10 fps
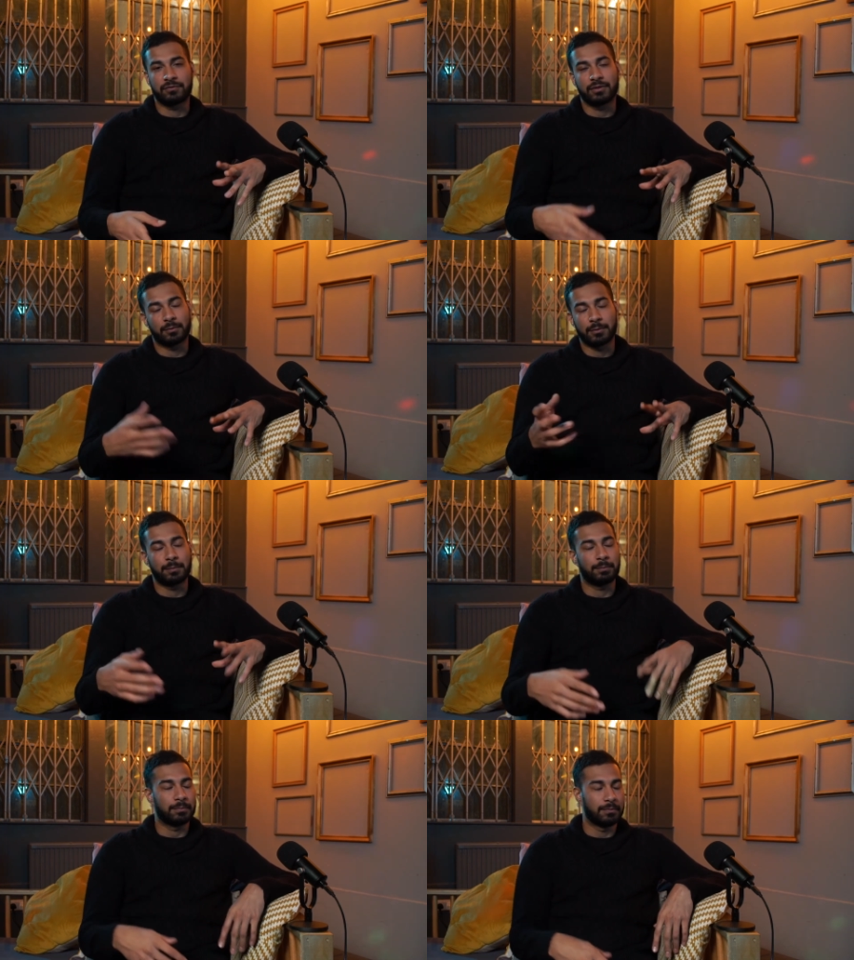you know,
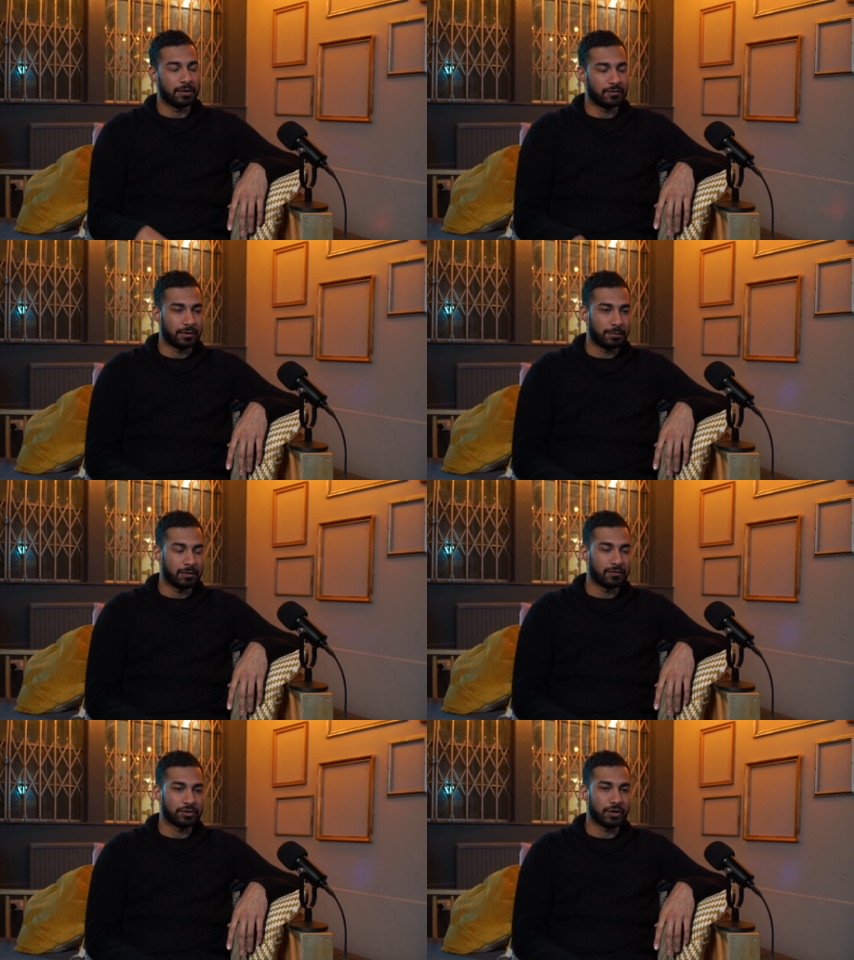bit of a bit
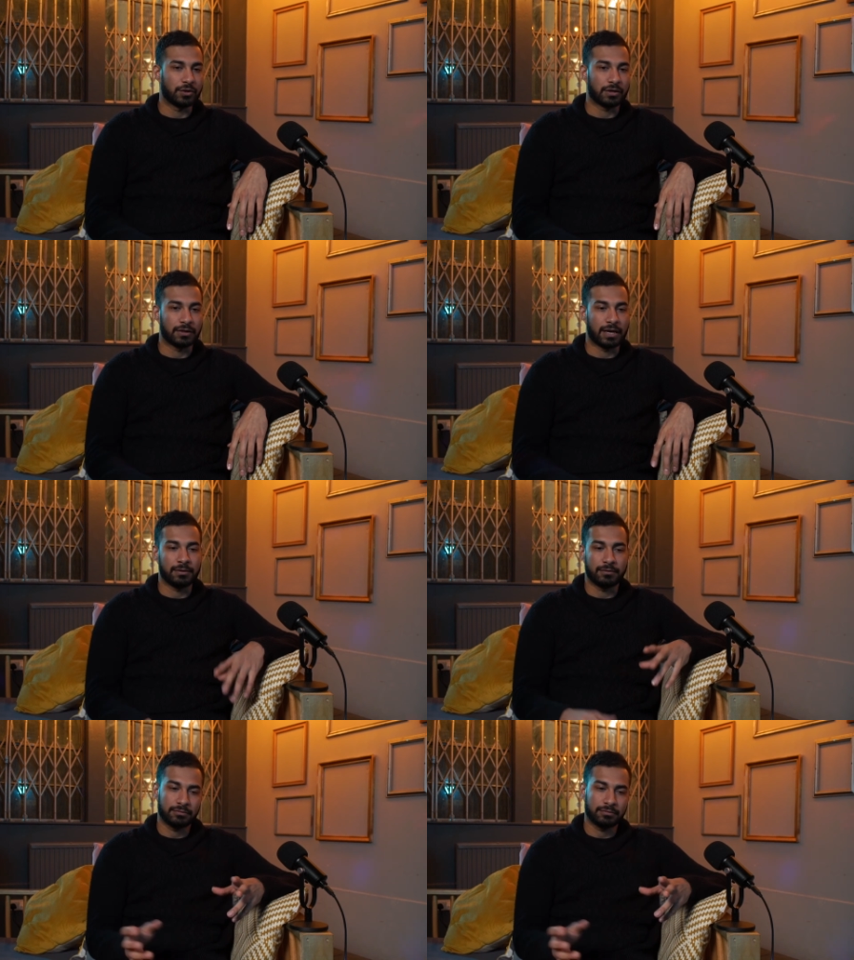of a joke and that.